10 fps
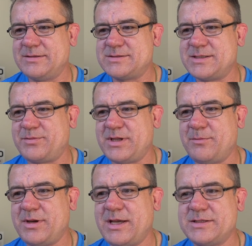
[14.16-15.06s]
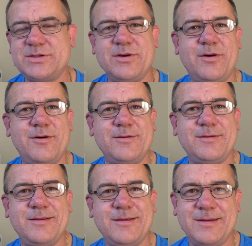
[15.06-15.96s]
September has gone
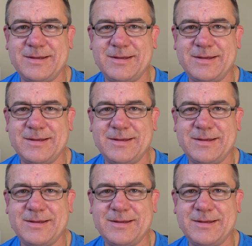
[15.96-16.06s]
and